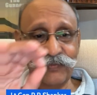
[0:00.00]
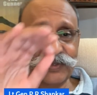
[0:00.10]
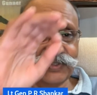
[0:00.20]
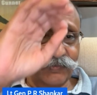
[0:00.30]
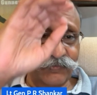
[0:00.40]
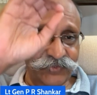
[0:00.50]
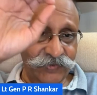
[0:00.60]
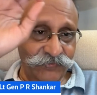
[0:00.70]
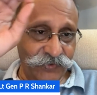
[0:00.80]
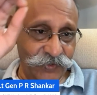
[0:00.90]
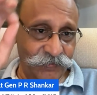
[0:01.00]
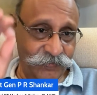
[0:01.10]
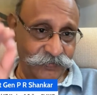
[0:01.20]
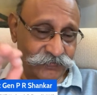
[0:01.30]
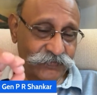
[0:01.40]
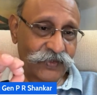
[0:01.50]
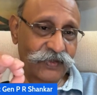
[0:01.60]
which comes in from